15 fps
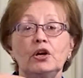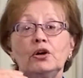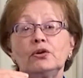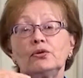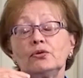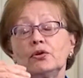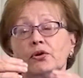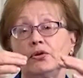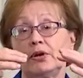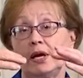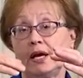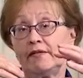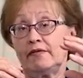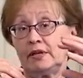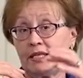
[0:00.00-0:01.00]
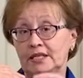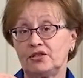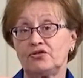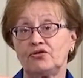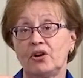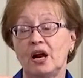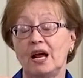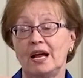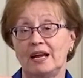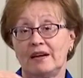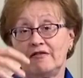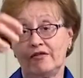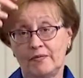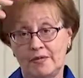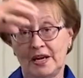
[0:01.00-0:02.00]
you're going to have less drying
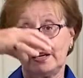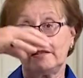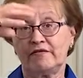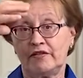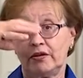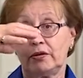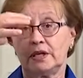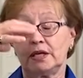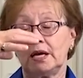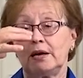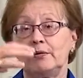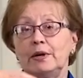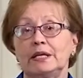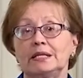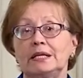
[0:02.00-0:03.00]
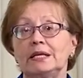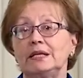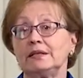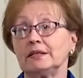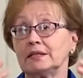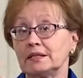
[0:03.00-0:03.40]
from that very direct heat that's